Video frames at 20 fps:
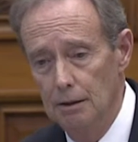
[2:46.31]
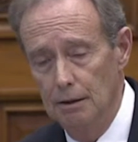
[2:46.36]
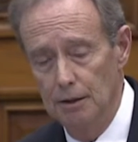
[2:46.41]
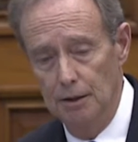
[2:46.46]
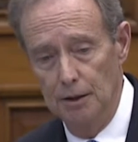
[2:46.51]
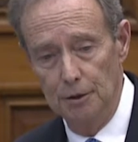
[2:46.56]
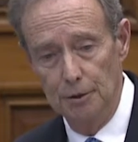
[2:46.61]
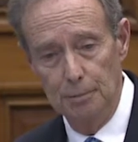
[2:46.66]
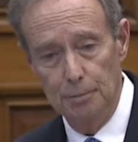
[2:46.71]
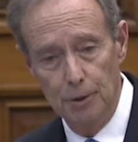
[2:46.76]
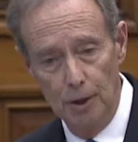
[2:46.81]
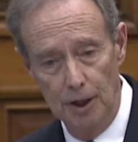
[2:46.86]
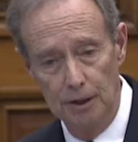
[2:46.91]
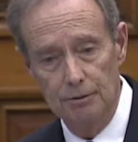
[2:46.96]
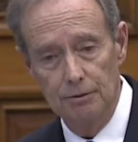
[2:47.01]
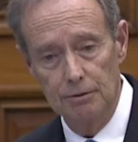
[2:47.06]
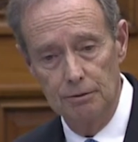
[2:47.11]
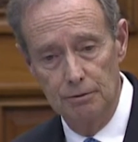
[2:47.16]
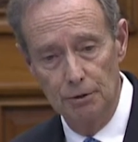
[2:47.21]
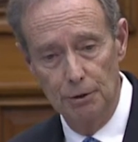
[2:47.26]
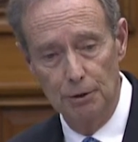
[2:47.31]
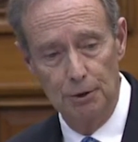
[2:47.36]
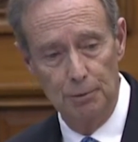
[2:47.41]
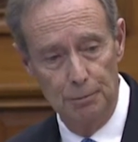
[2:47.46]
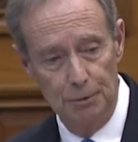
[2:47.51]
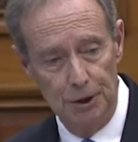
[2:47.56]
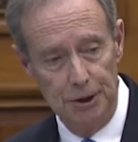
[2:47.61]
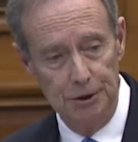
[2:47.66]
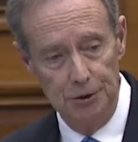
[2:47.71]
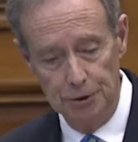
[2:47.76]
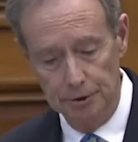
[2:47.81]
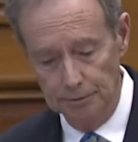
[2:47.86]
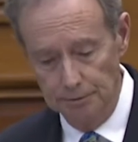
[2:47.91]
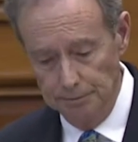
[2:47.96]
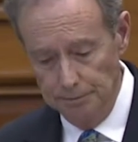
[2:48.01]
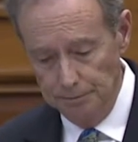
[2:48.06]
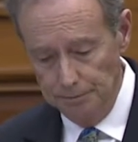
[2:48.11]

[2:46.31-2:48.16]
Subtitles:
and other parts of Durham region.